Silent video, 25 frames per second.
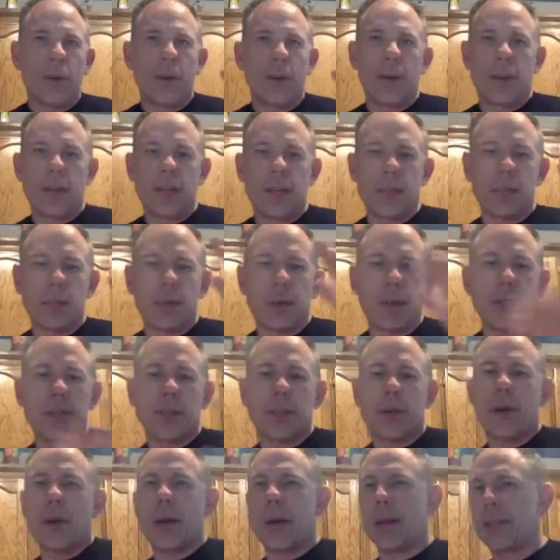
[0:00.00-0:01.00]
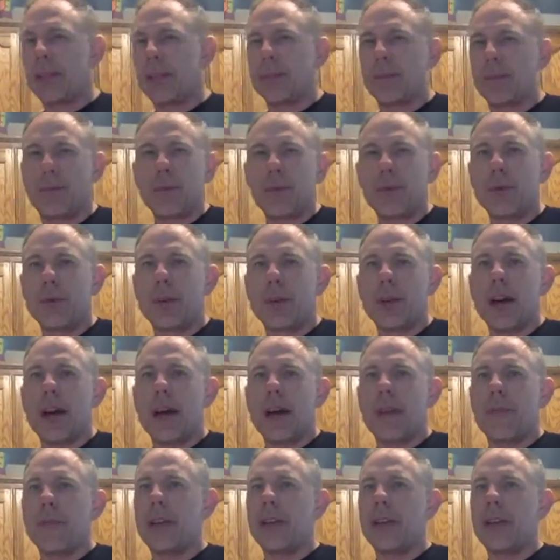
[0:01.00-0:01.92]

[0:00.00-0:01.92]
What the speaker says: Nespresso, out of just brewed coffee.